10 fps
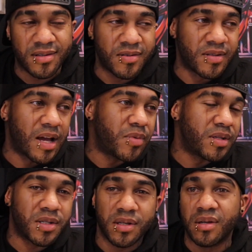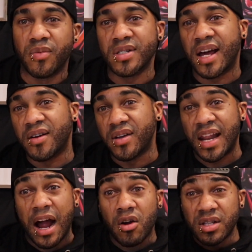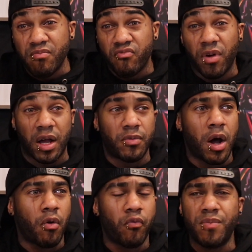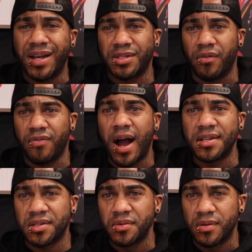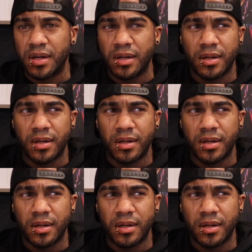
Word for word: You know what that means. Your boys got to go get it. I heard they uh, uh, remixed their fries too.